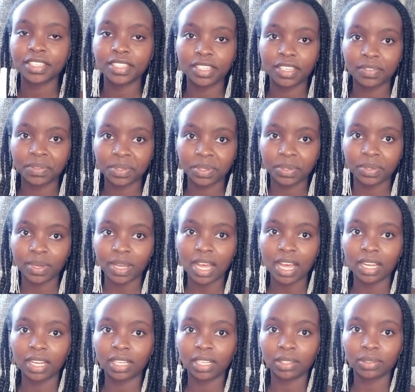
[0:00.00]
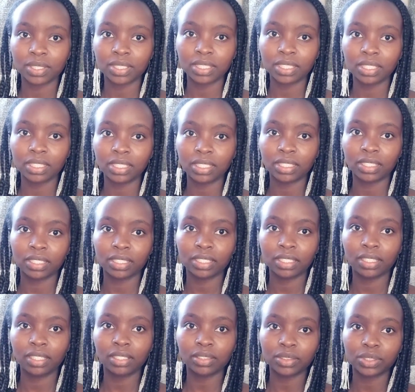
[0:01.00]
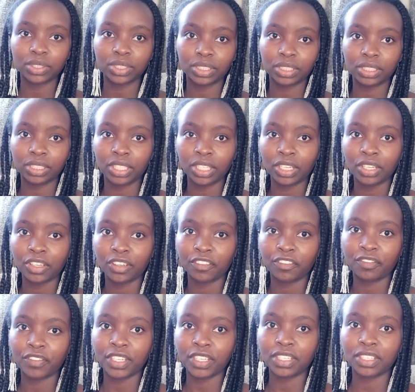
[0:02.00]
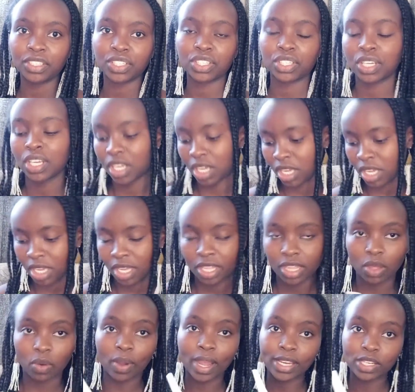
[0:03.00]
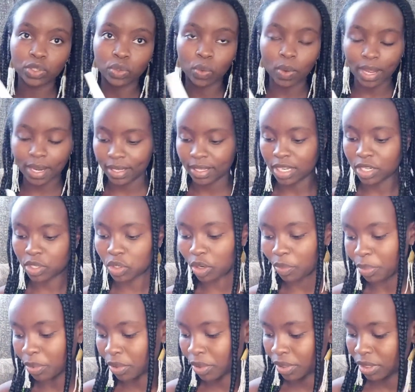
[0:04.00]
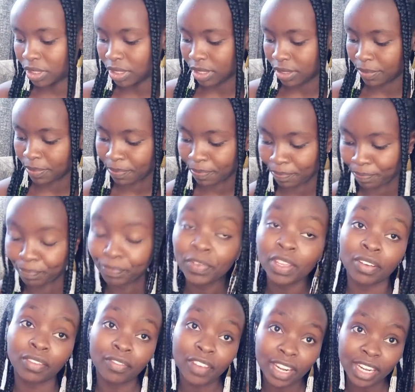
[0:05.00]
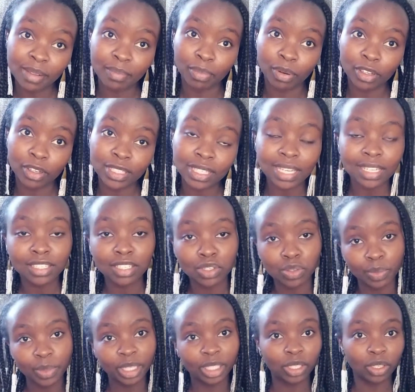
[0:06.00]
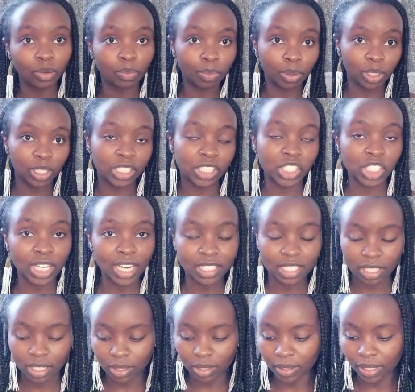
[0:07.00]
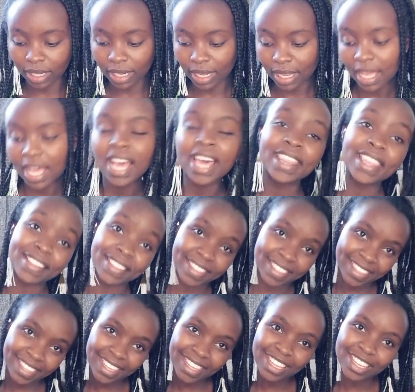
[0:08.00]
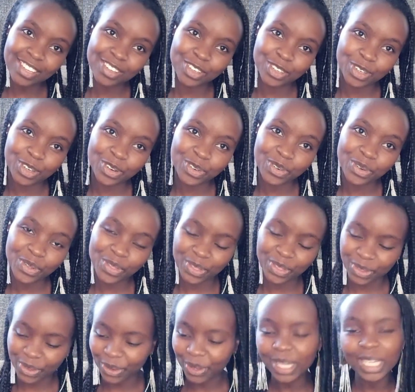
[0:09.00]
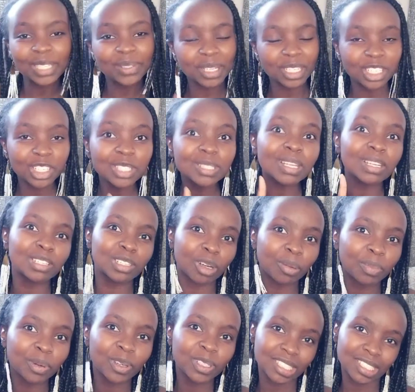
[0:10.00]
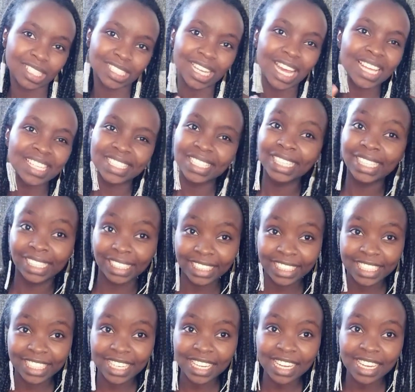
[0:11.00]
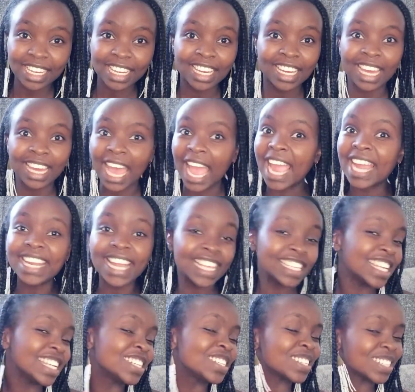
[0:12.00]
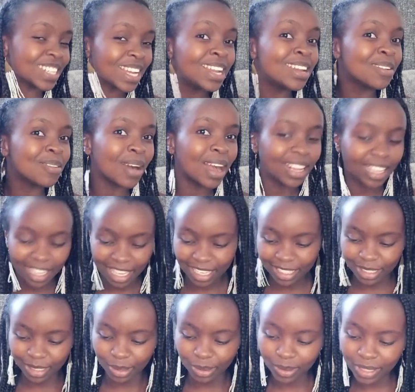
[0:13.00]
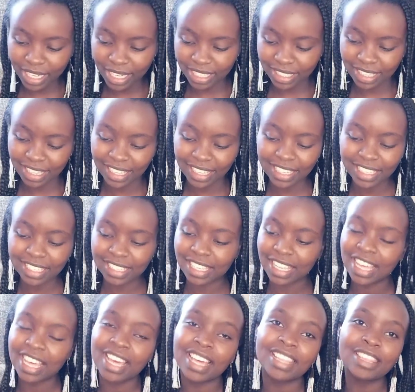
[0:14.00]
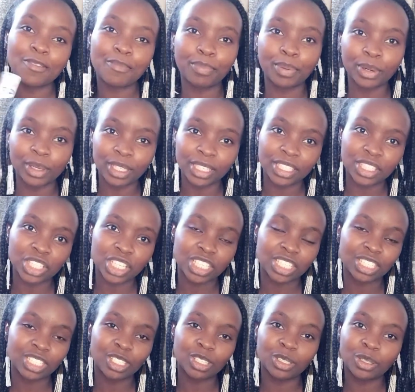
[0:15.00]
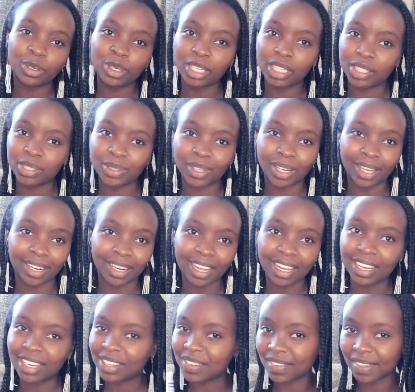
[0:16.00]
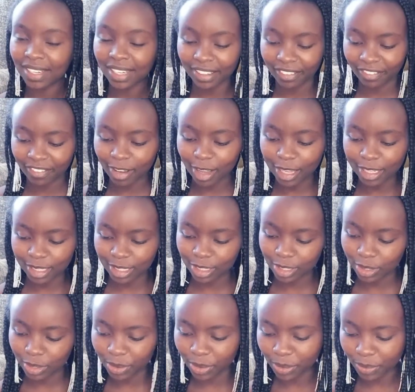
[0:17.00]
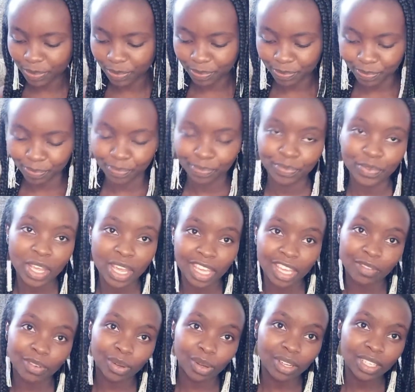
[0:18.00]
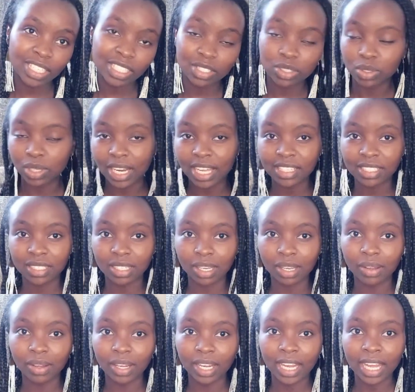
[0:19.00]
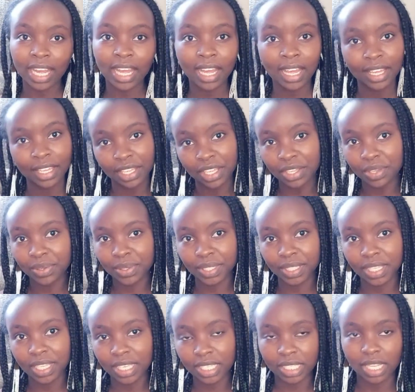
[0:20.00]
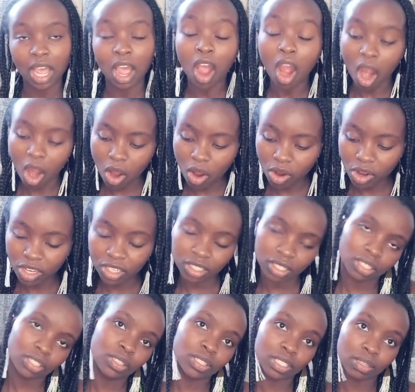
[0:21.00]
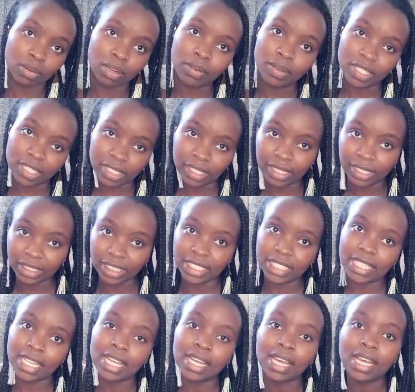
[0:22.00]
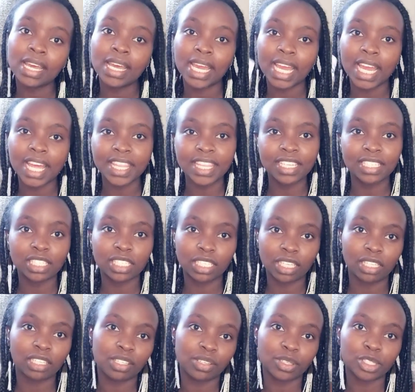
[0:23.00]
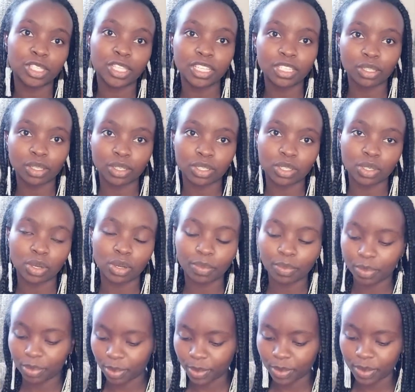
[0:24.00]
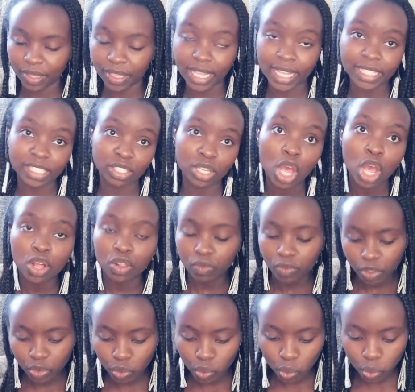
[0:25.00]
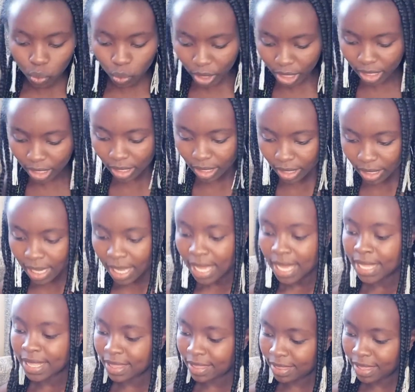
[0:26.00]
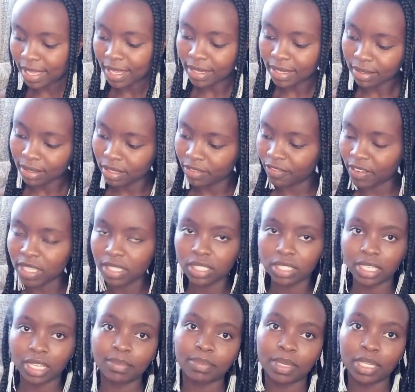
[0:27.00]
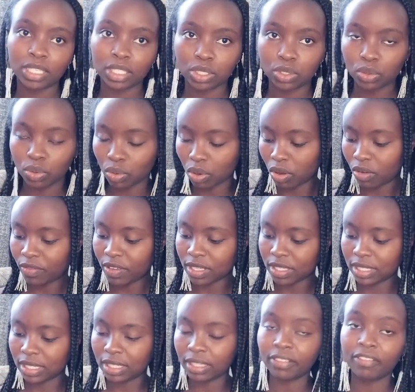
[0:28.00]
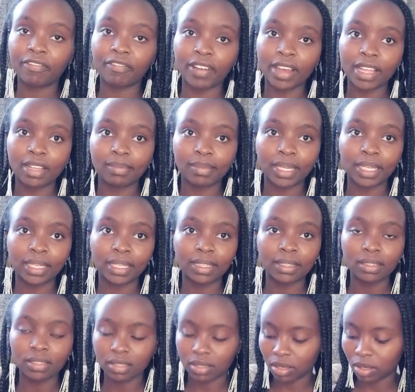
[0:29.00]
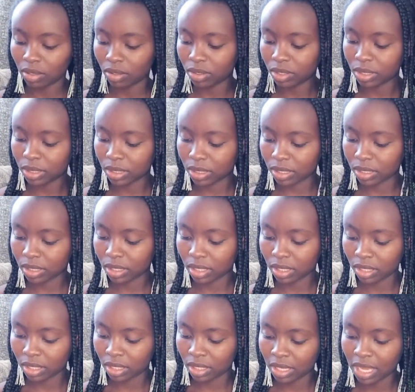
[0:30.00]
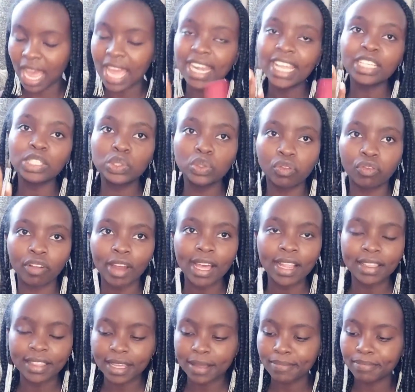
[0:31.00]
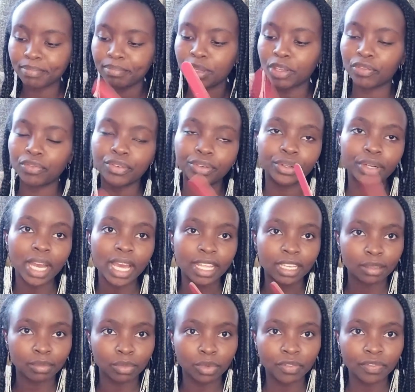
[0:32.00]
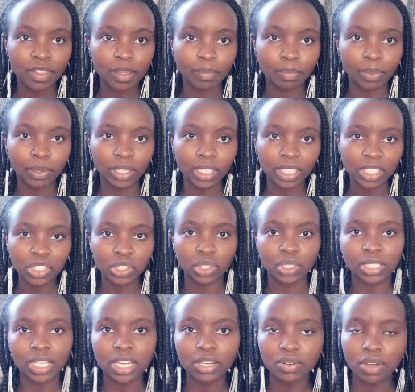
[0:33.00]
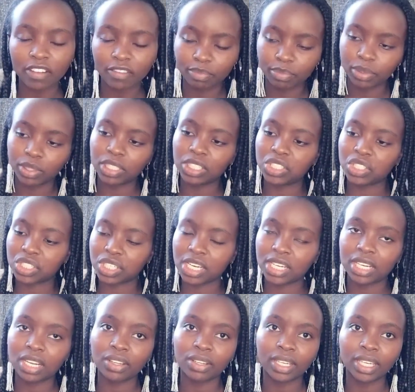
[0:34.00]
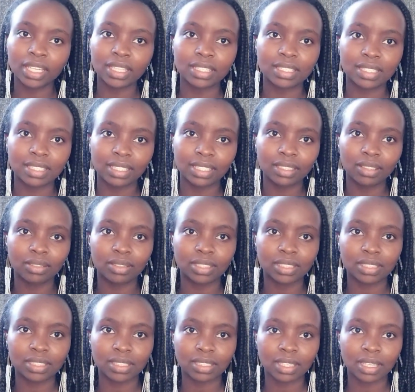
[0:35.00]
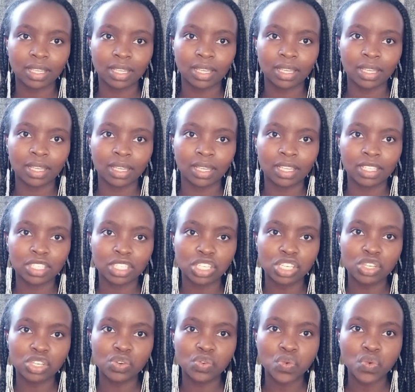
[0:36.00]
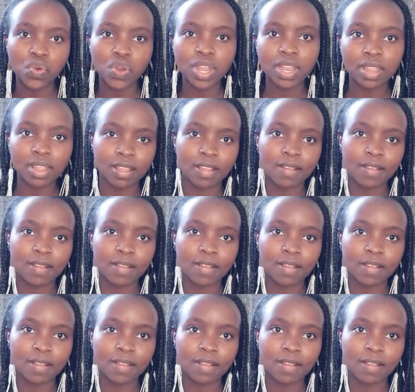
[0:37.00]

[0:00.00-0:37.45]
gives you a glossy finish. The white one, the top coat, very important to make your polish last longer. The thing you should know though is when you use a top coat that has glitter, it doesn't really work as good as this. The polish is still going to crack really fast. So if you want it to last longer, use this. Or use the one with glitter and then still use this on top. That's the trick. Then the first step is to obviously file my nails because I like to file them before I remove the polish because I do have polish right now. You can see it because it's nude.